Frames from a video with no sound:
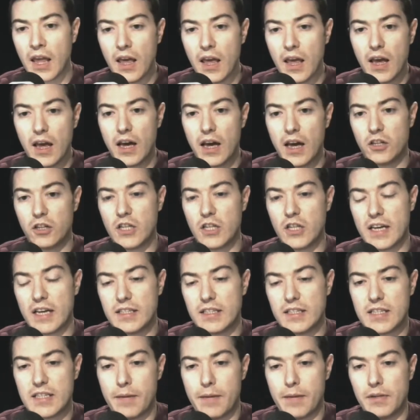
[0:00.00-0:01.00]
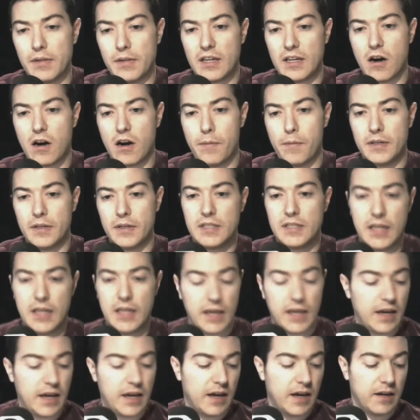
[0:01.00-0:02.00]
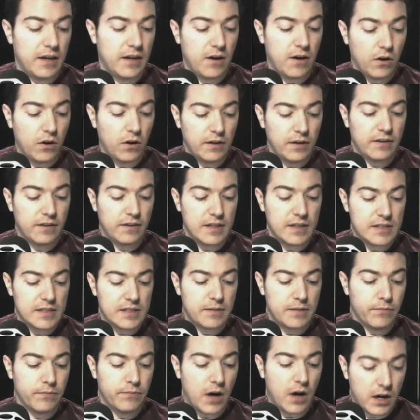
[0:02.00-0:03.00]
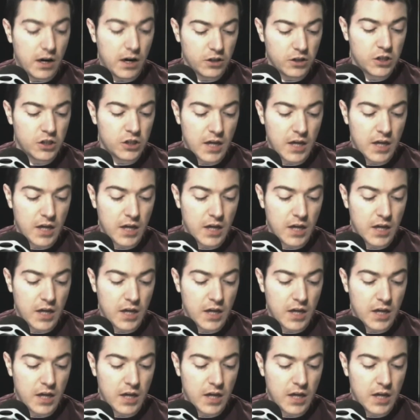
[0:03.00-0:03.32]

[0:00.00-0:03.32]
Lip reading: She has assembled a committee only this March